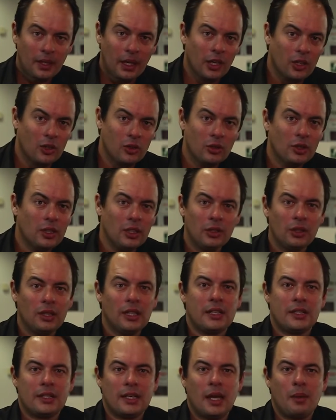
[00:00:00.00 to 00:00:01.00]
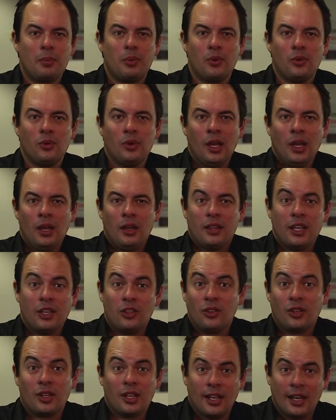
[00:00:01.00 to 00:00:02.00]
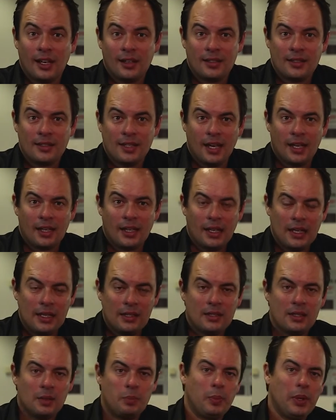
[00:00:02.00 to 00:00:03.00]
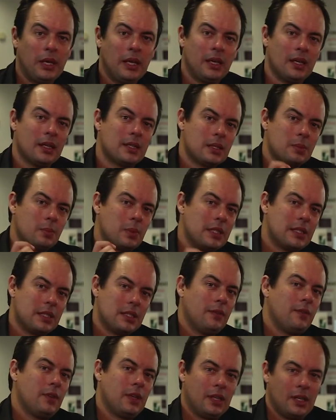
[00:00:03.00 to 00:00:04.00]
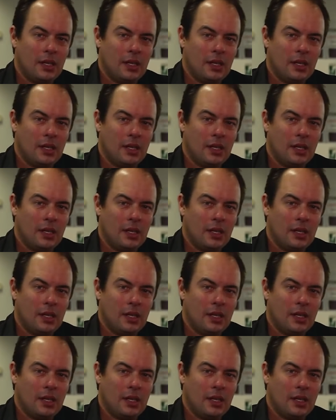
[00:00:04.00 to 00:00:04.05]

A good little example that you can undertake is to pick a specific